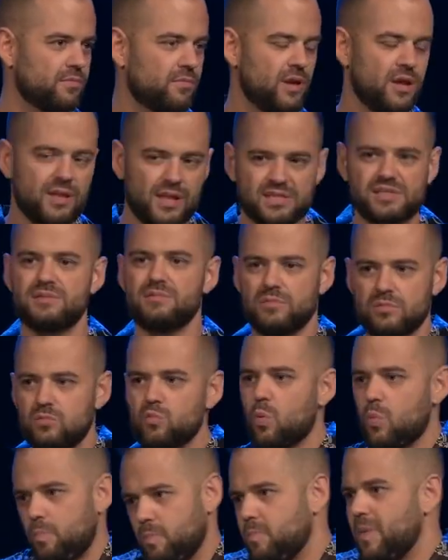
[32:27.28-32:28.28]
And it
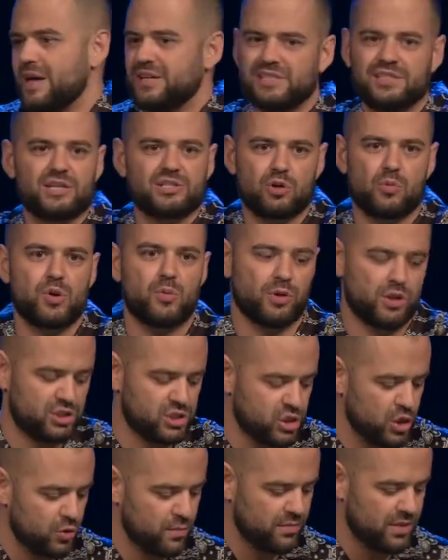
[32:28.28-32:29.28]
makes sense that we would
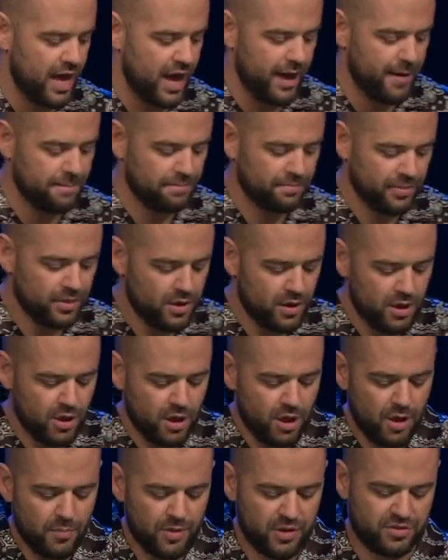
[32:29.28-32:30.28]
assume that.
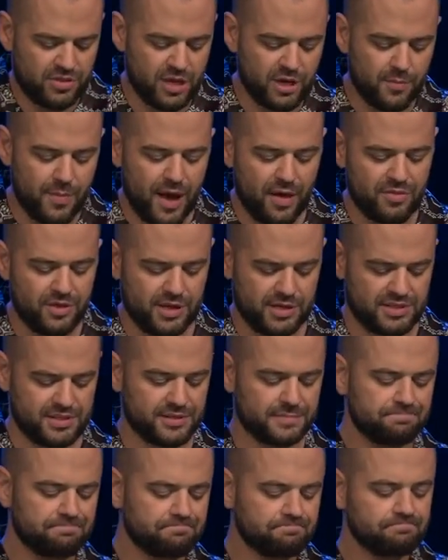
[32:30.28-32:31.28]
But think about
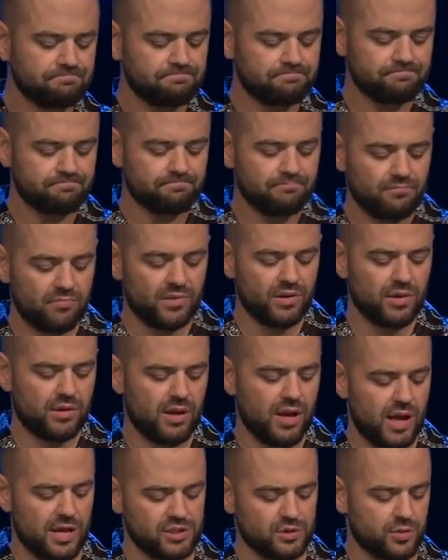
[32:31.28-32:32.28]
this.
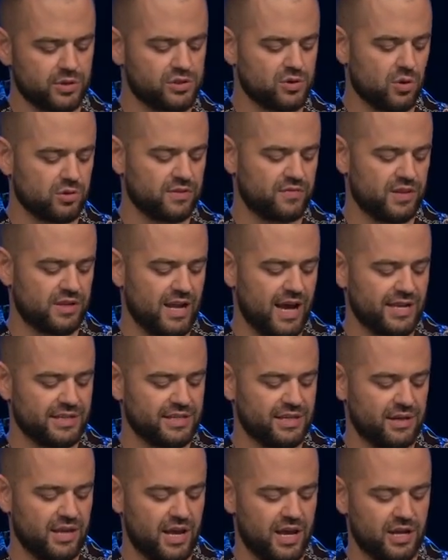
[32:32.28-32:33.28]
As a result of the
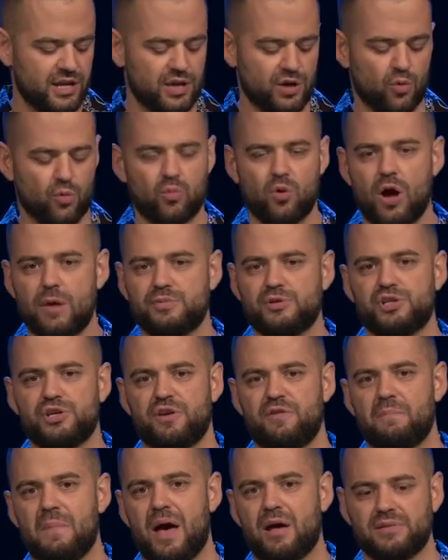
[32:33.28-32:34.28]
nineteen eighty eruption
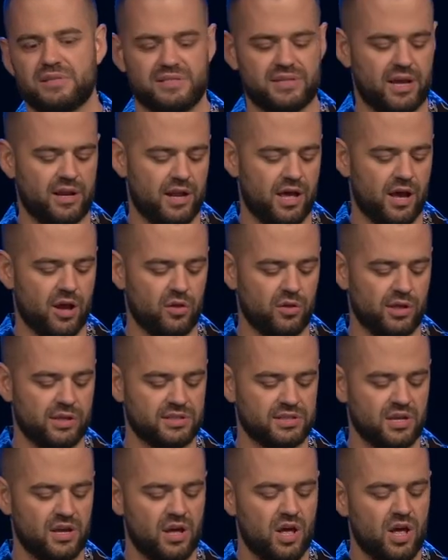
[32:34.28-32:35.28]
of Mount Saint
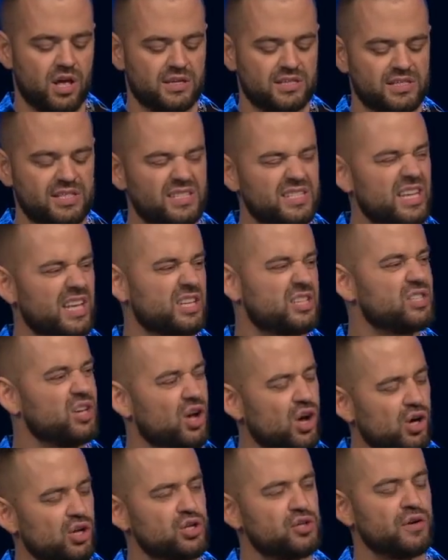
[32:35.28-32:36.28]
Helens, six
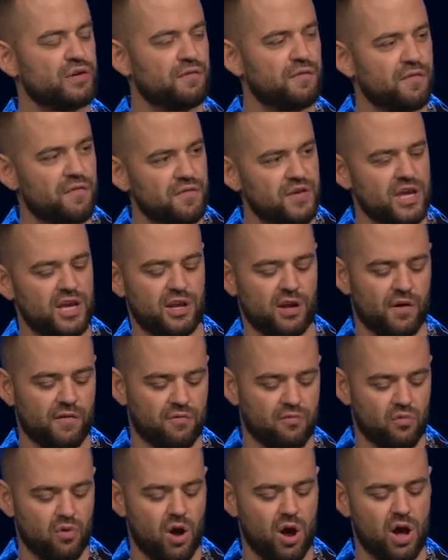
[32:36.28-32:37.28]
hundred feet of
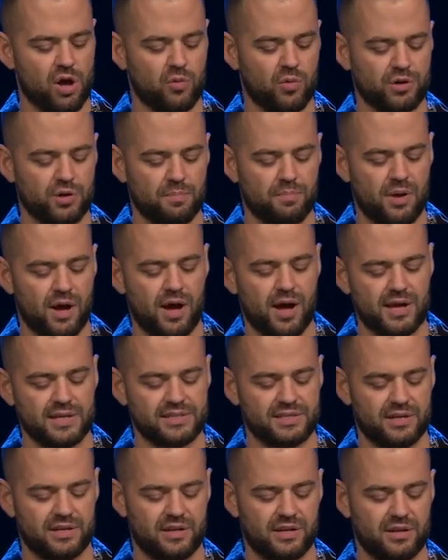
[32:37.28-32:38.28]
rock were
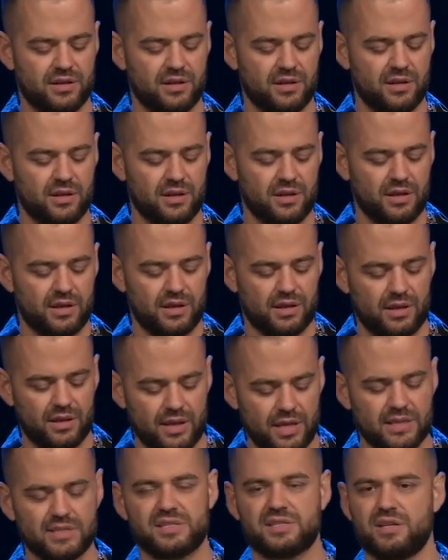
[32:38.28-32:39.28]
deposited
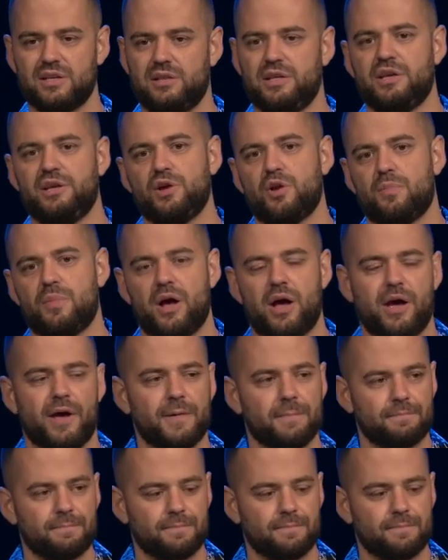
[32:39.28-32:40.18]
instantly nearby.